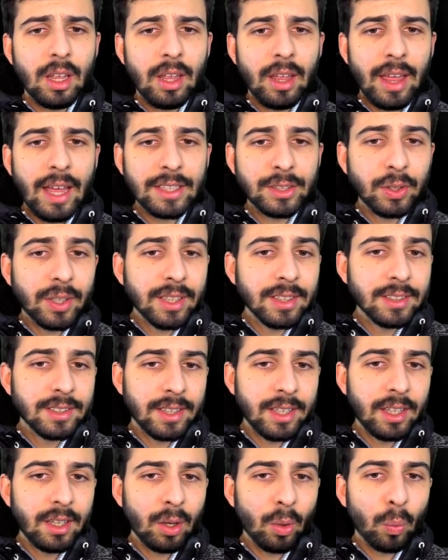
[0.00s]
As you can
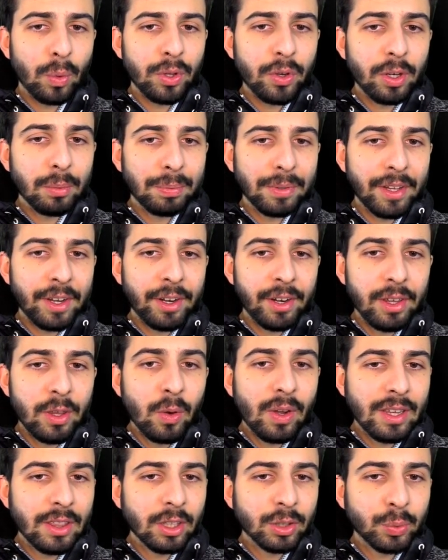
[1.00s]
see, when you're a player, you
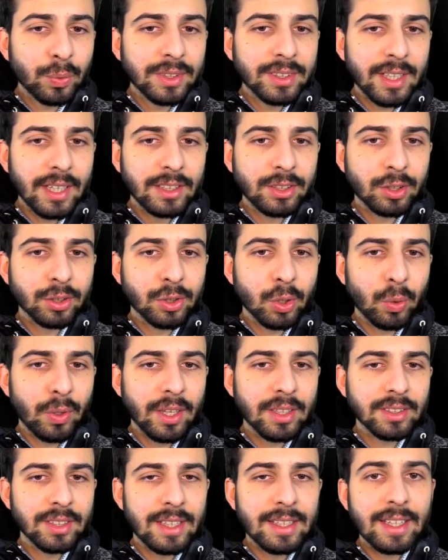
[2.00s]
cannot resize your
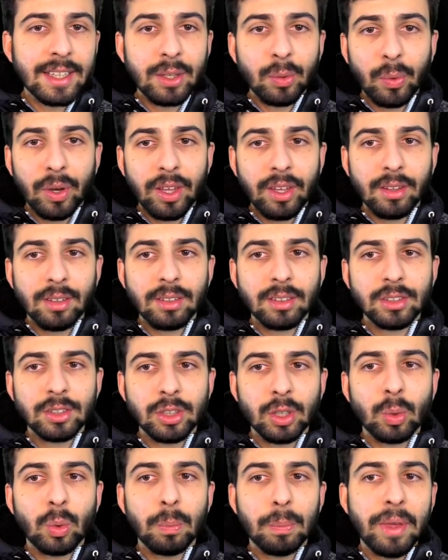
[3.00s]
tokens in any way,
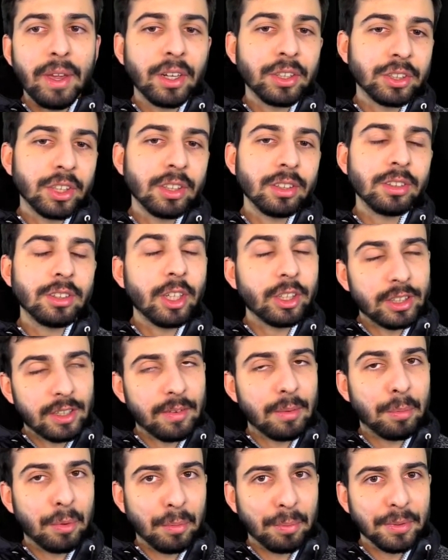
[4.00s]
so bigger John does have
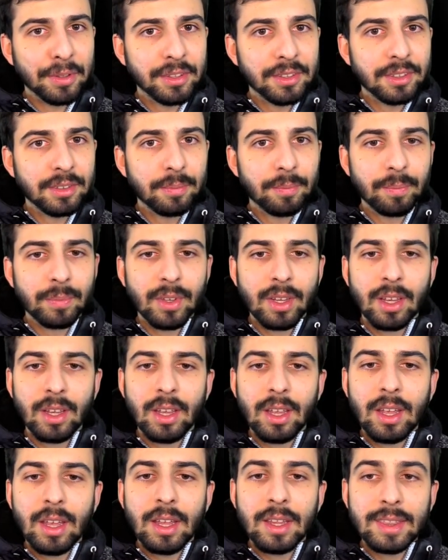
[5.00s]
a purpose.
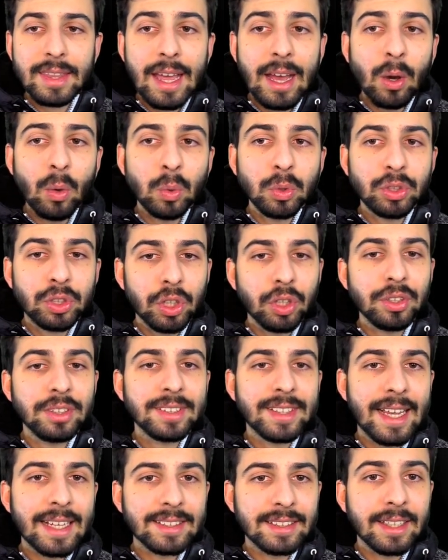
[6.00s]
Now, John is
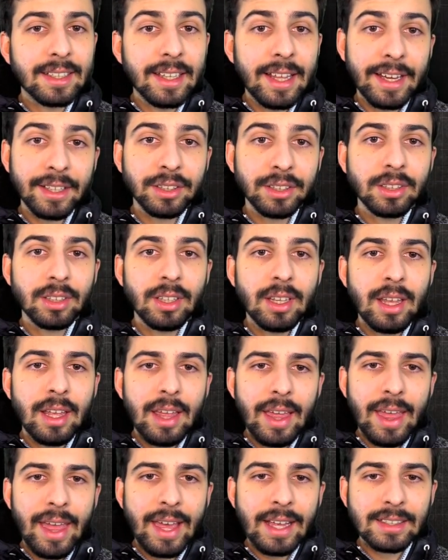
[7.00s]
casting light,
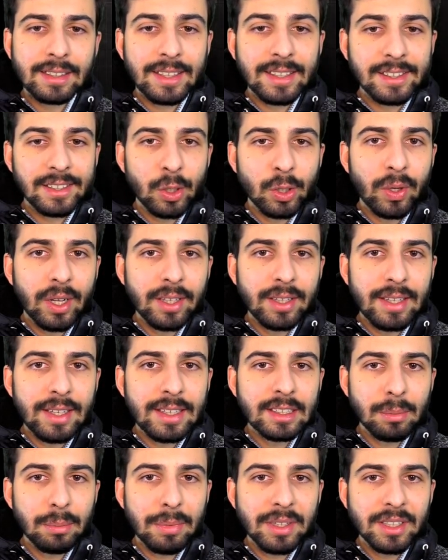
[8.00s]
and his token
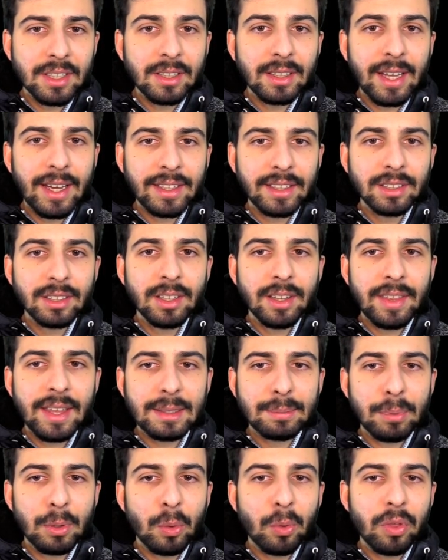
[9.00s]
is emitting light
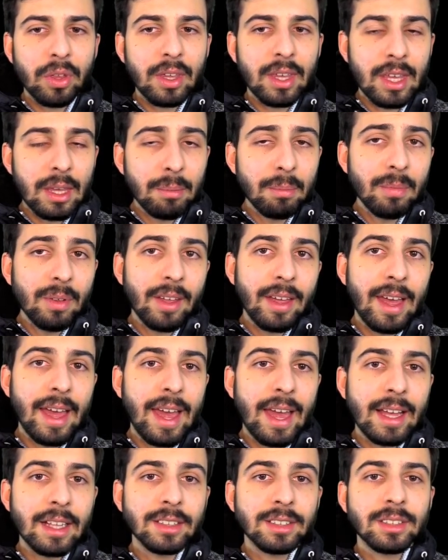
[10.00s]
that both him
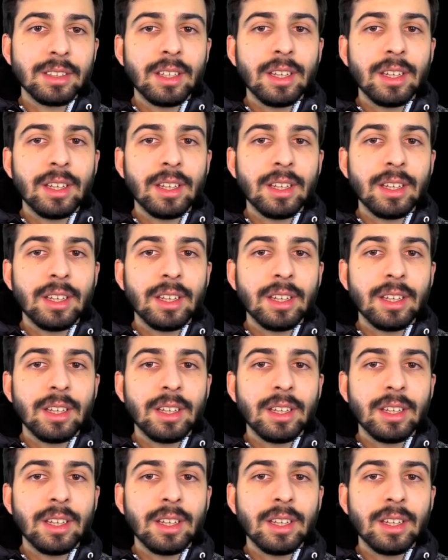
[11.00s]
and